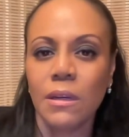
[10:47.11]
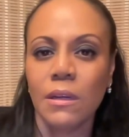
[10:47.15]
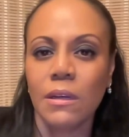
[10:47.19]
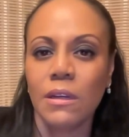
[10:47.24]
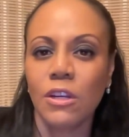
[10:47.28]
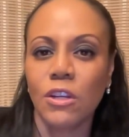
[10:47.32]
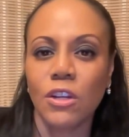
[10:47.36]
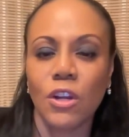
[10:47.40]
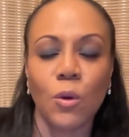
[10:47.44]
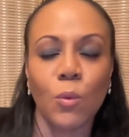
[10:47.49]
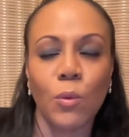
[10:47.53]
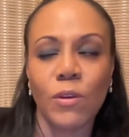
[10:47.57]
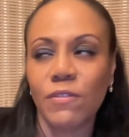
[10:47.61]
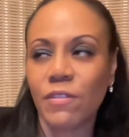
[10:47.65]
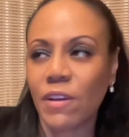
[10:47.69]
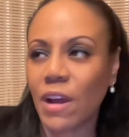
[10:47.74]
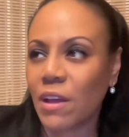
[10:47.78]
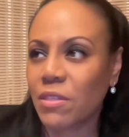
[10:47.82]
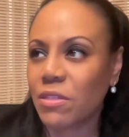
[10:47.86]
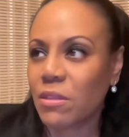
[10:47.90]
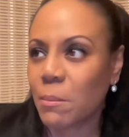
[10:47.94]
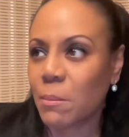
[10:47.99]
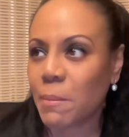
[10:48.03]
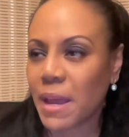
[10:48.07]
We've
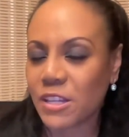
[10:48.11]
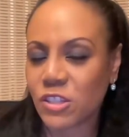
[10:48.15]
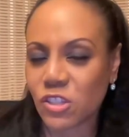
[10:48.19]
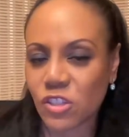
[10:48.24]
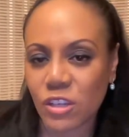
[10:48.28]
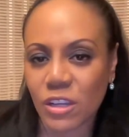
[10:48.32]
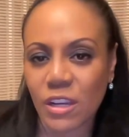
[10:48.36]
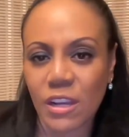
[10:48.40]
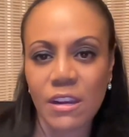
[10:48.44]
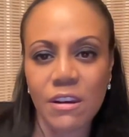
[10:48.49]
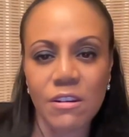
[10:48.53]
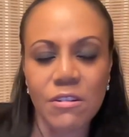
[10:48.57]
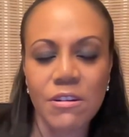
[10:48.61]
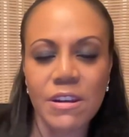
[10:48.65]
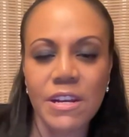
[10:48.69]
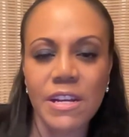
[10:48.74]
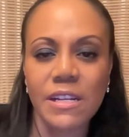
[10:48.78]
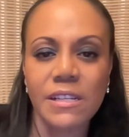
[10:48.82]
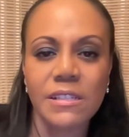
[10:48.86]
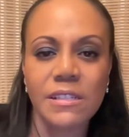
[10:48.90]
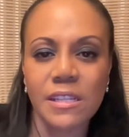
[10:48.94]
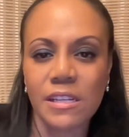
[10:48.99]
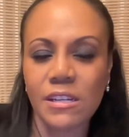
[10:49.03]
got the matching earrings,